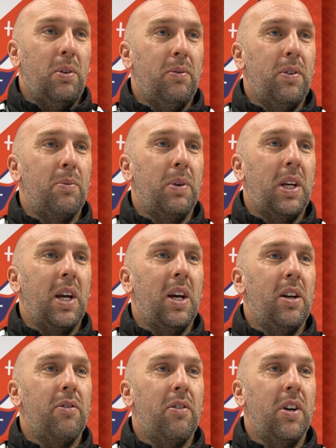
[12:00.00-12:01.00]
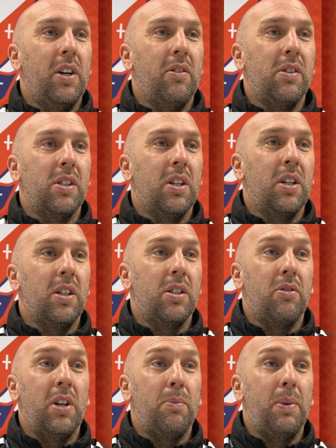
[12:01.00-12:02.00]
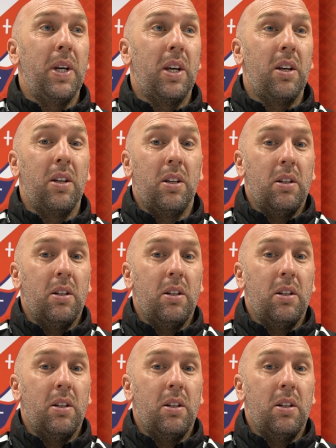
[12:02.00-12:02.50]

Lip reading: one thing we can offer here is a really big